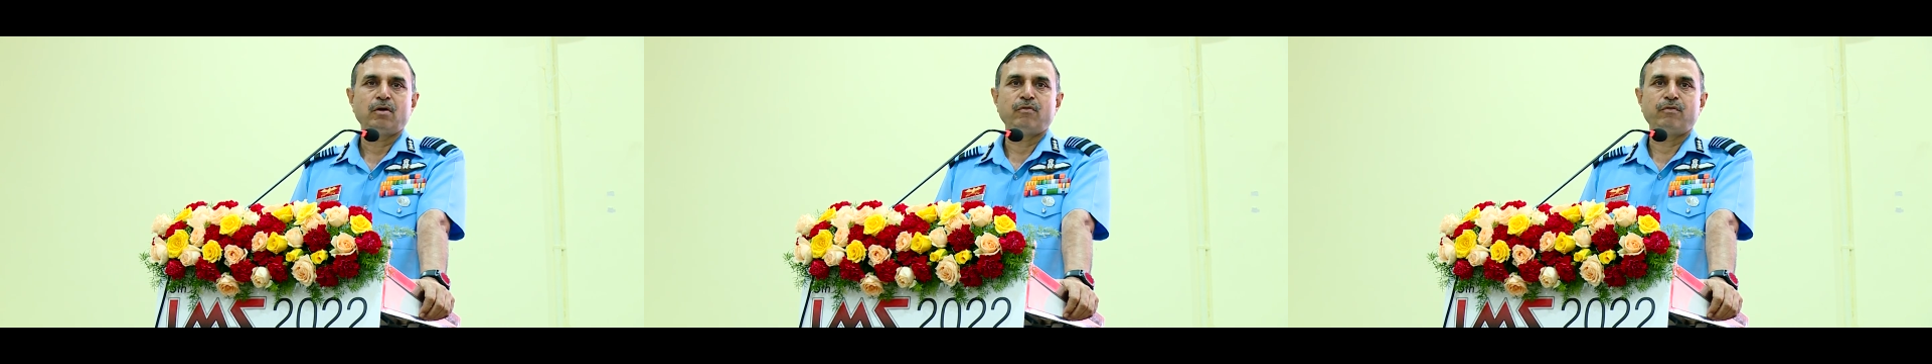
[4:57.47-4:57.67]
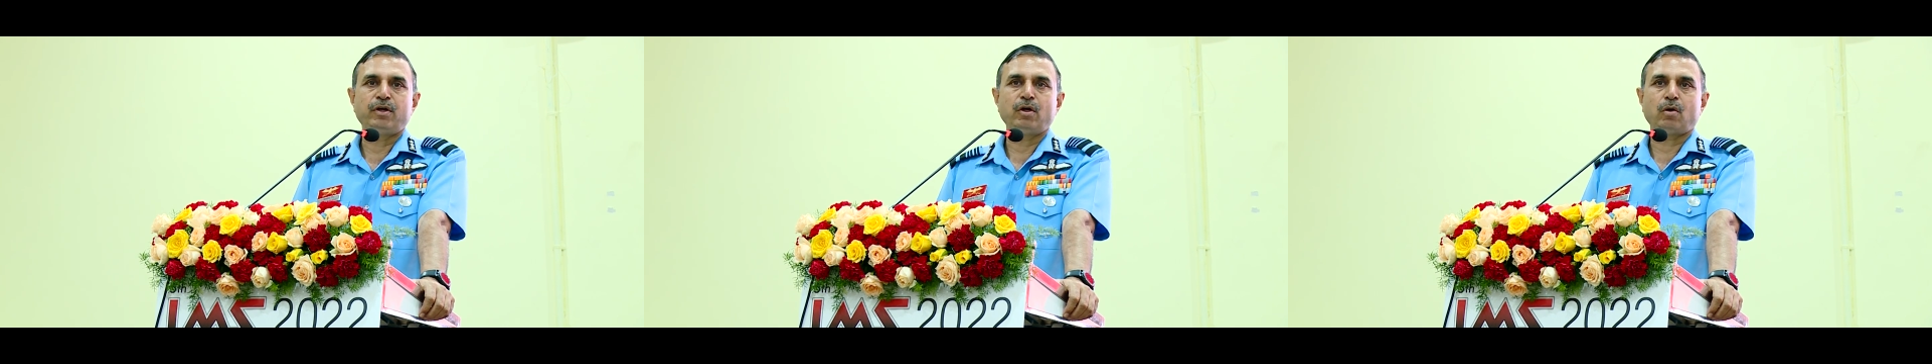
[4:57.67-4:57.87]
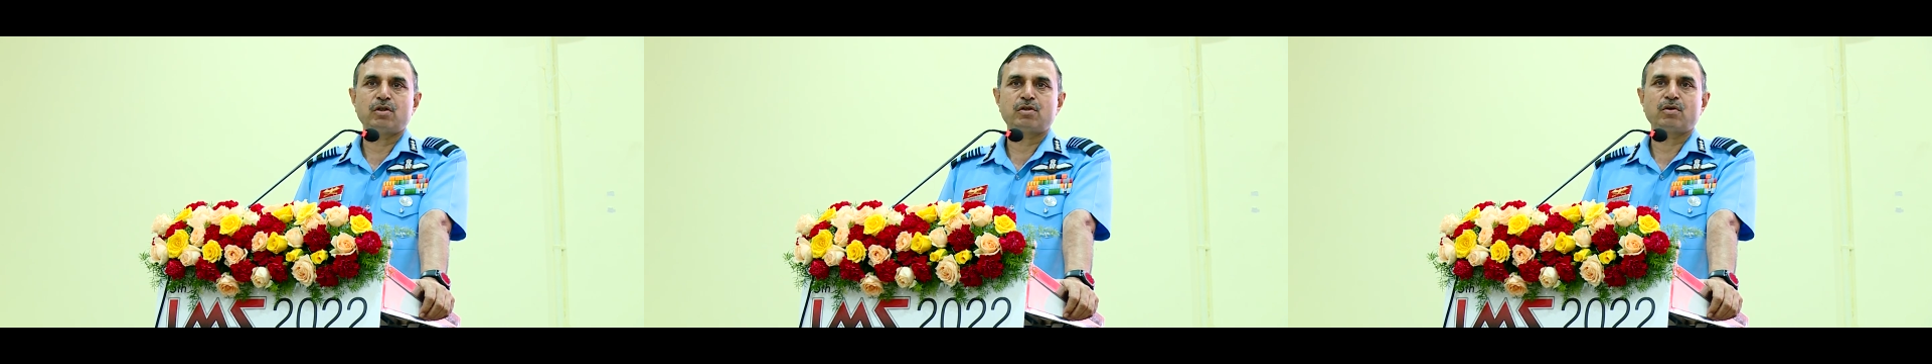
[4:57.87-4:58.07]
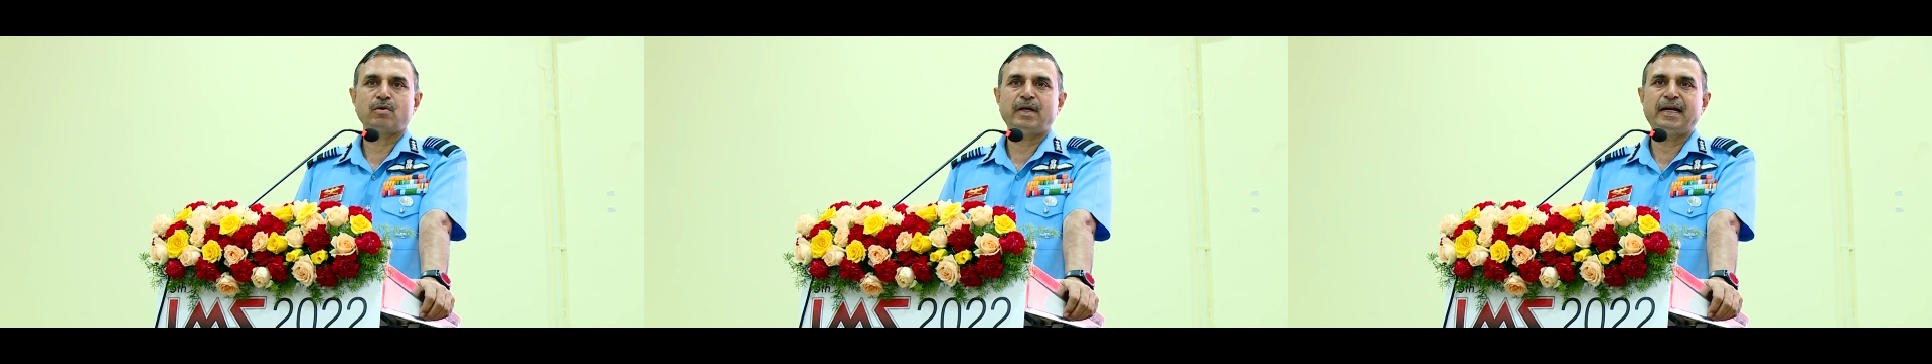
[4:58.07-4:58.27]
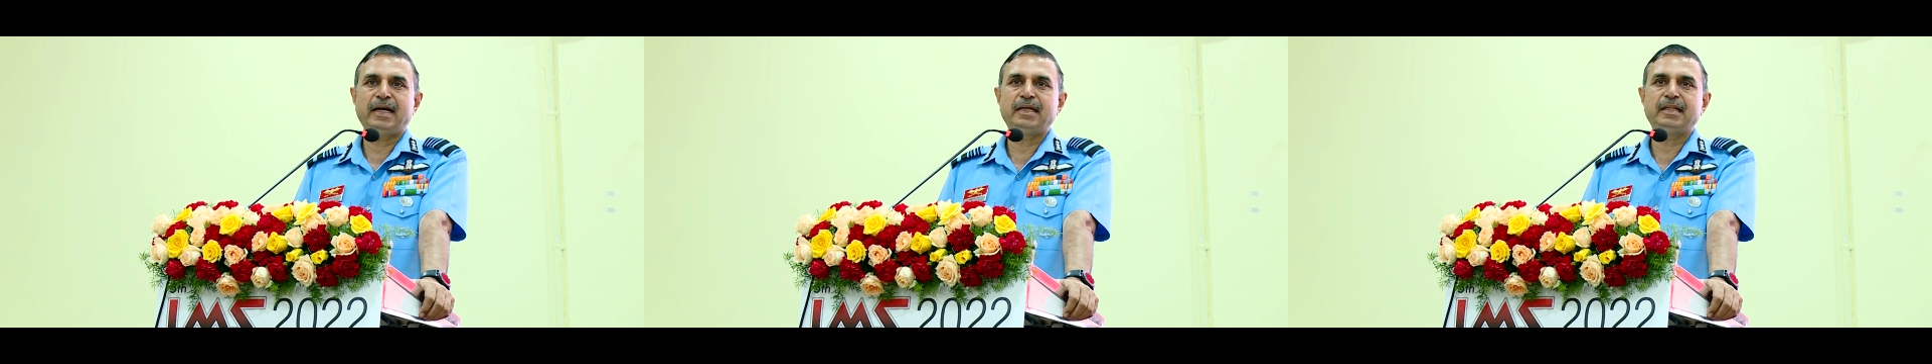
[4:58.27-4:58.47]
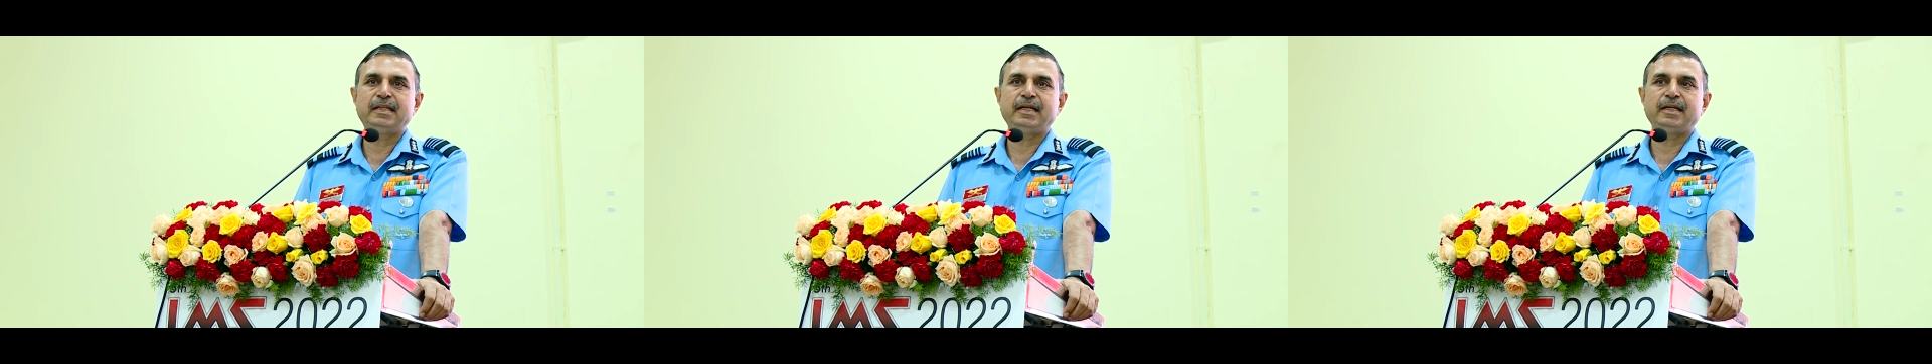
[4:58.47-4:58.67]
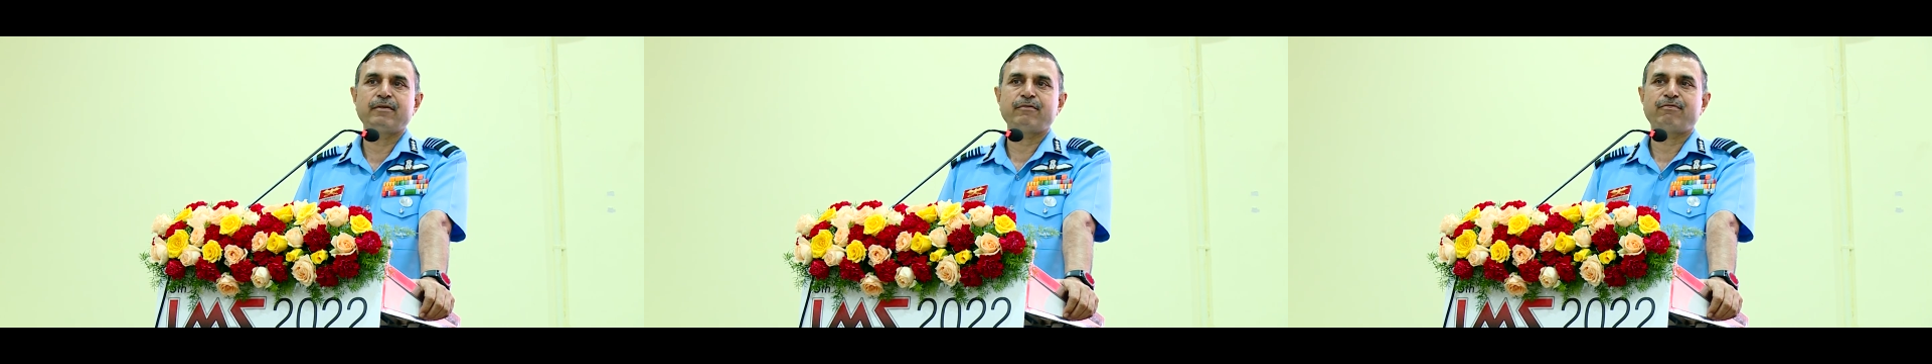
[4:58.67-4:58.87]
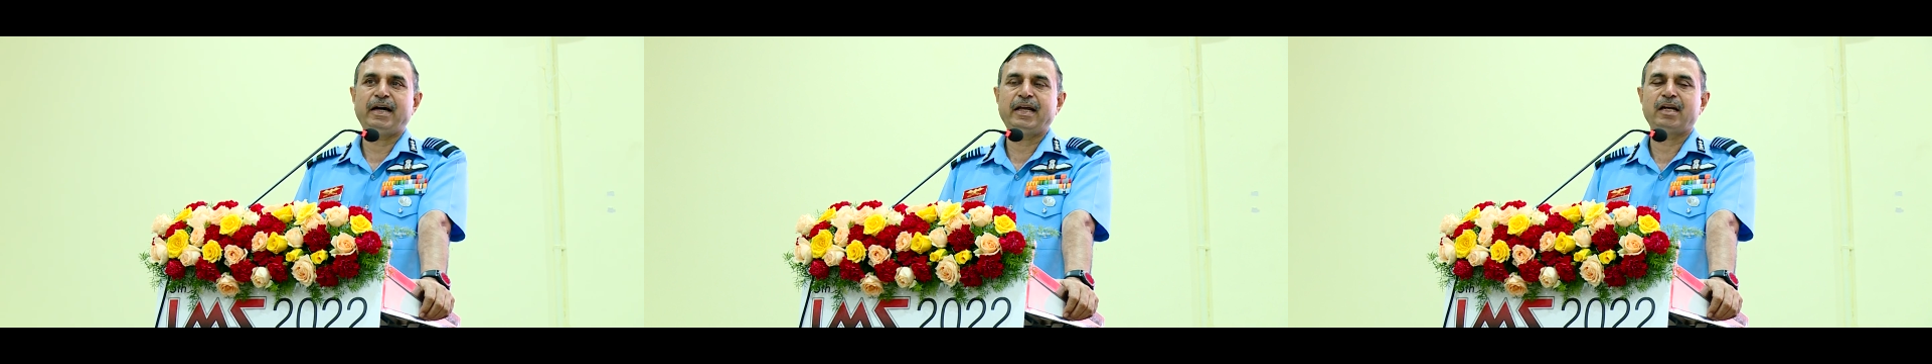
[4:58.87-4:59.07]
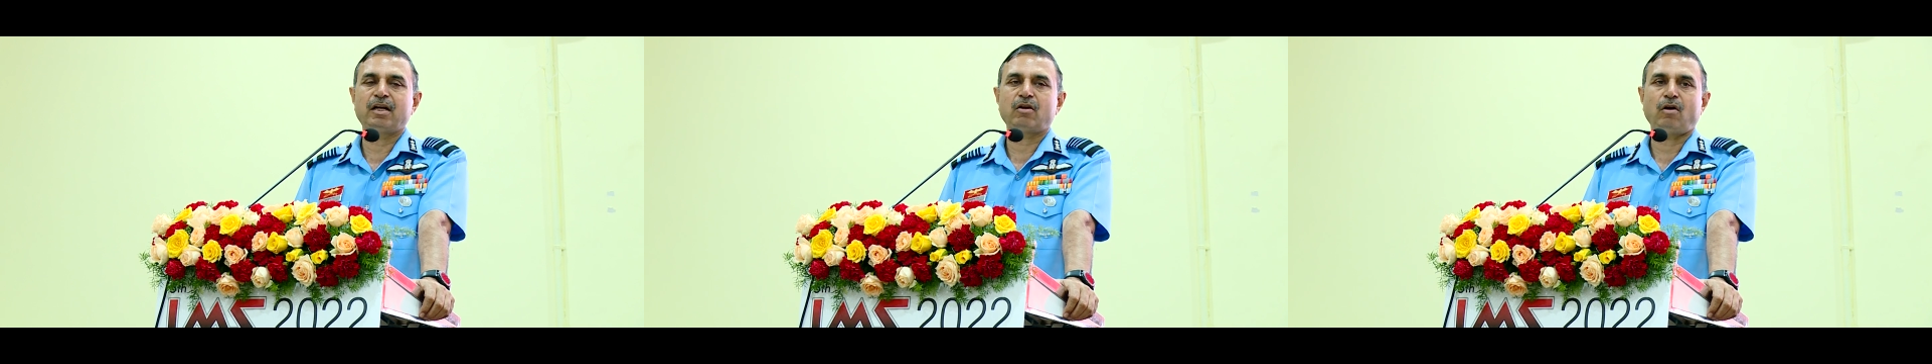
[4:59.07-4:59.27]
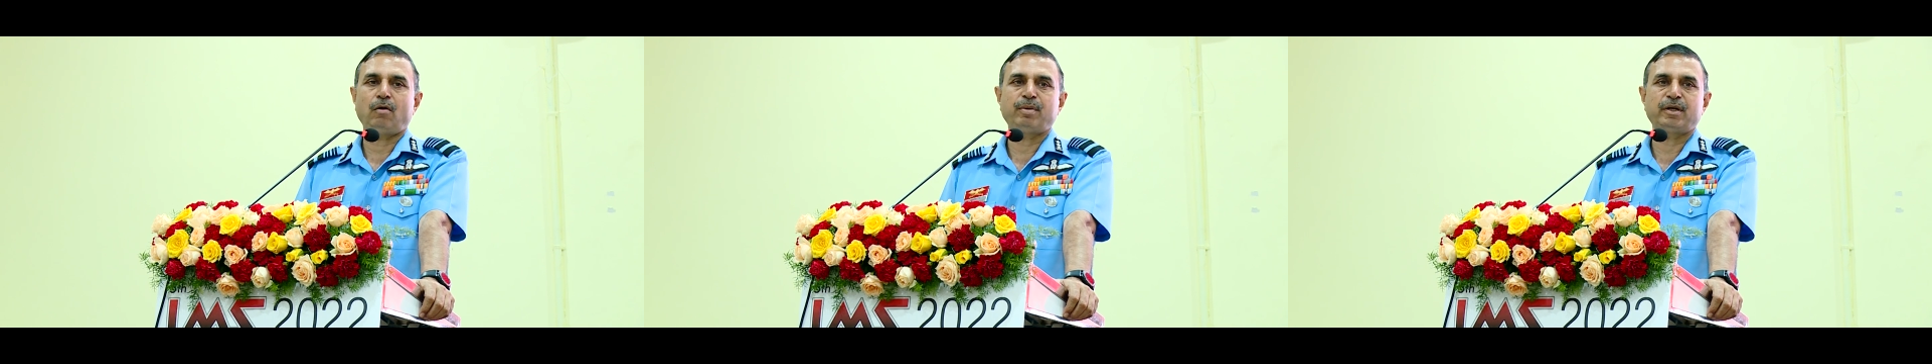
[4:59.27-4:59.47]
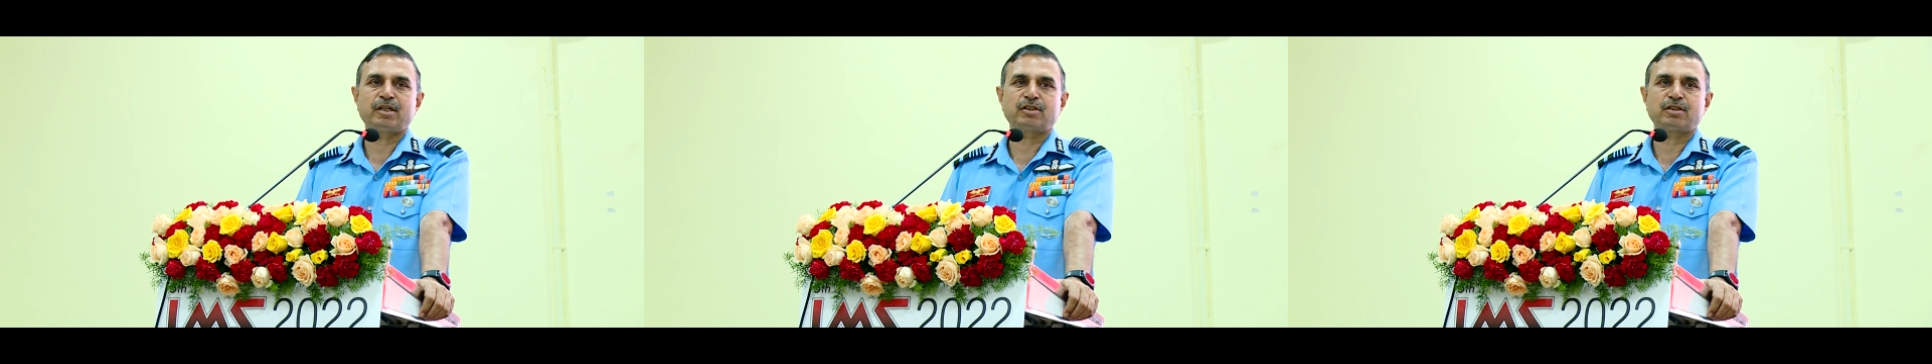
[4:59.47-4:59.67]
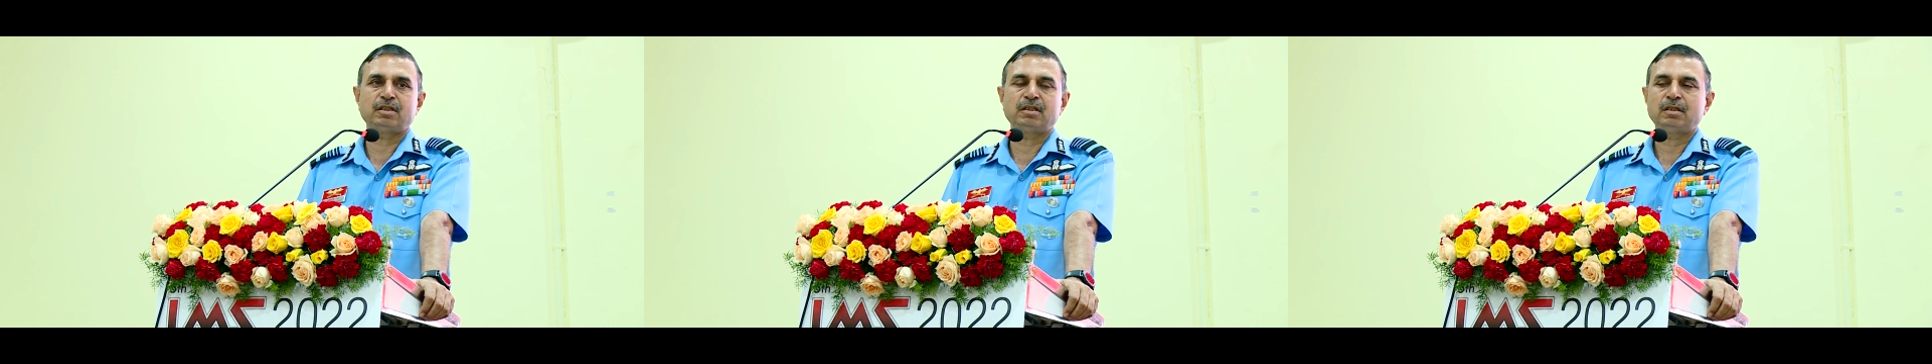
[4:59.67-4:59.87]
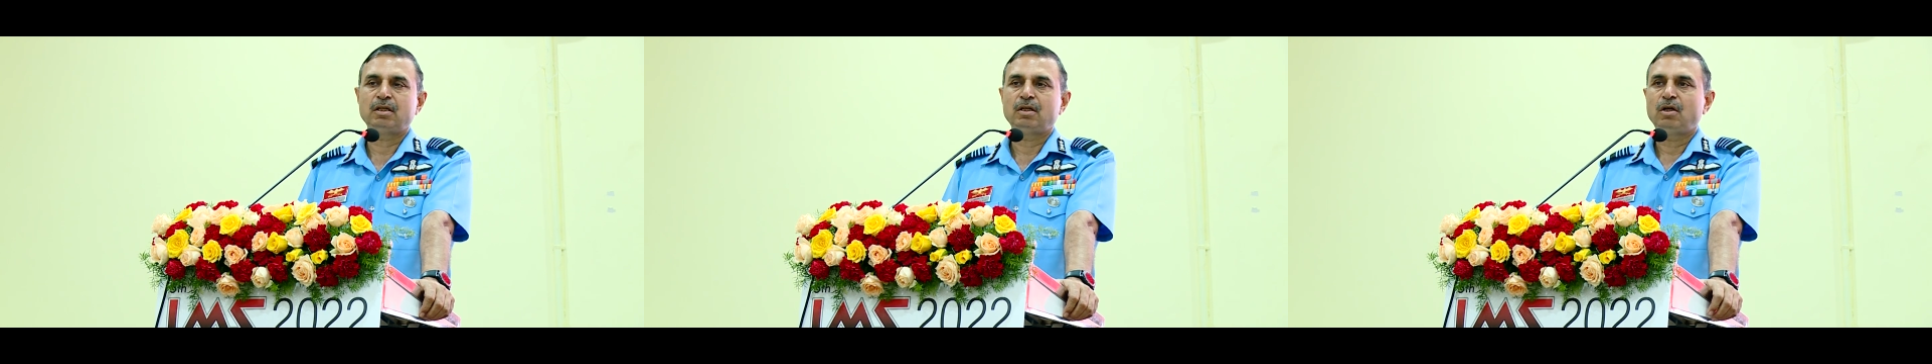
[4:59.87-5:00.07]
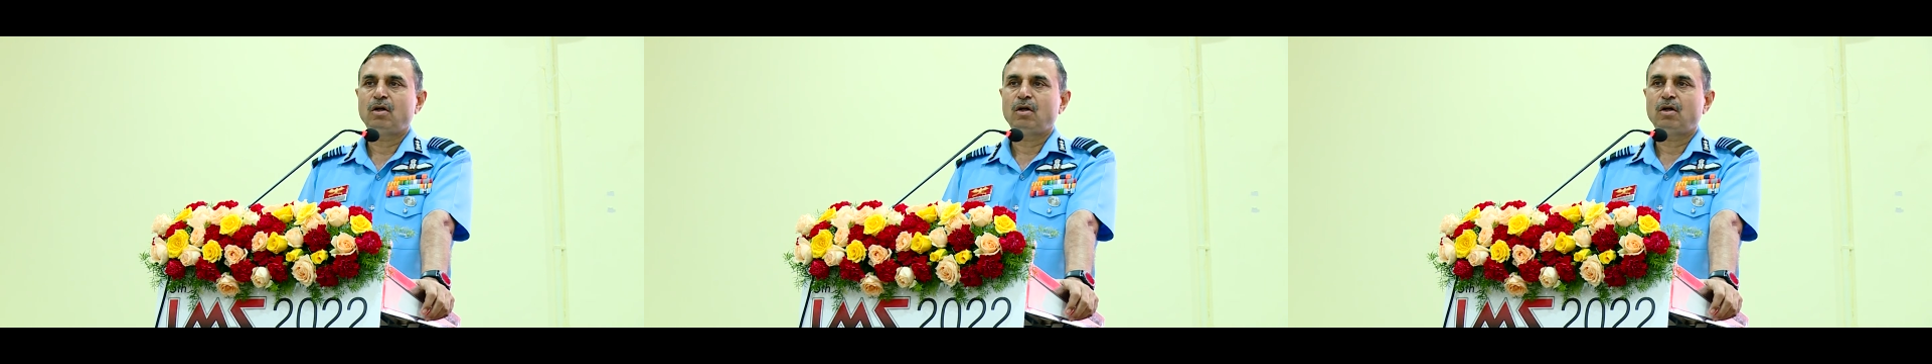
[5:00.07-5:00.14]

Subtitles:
we also held the final competition